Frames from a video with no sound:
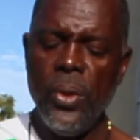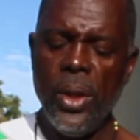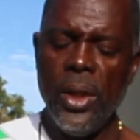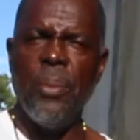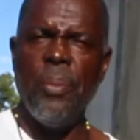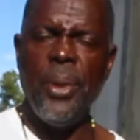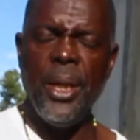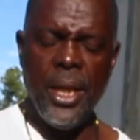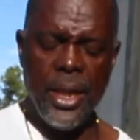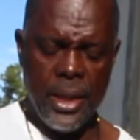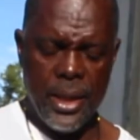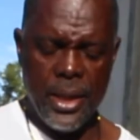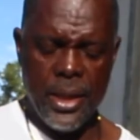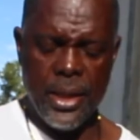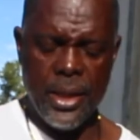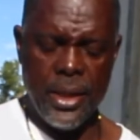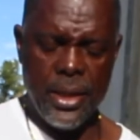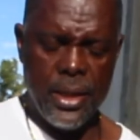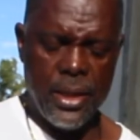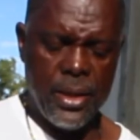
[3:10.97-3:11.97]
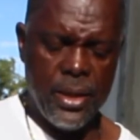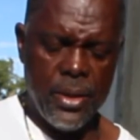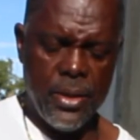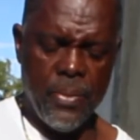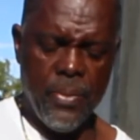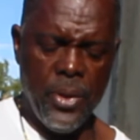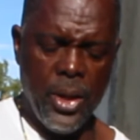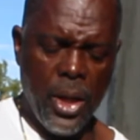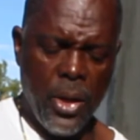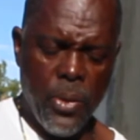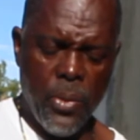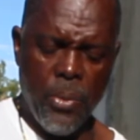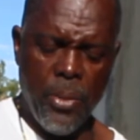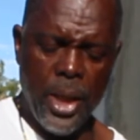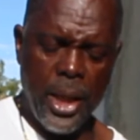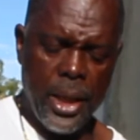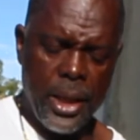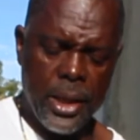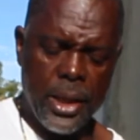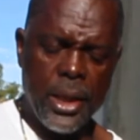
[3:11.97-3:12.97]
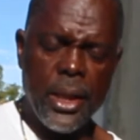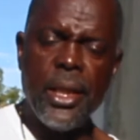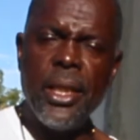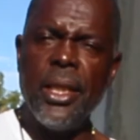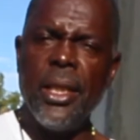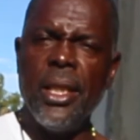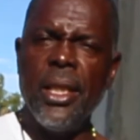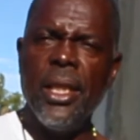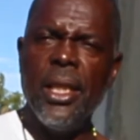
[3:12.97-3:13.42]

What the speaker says: The paste is now mixed.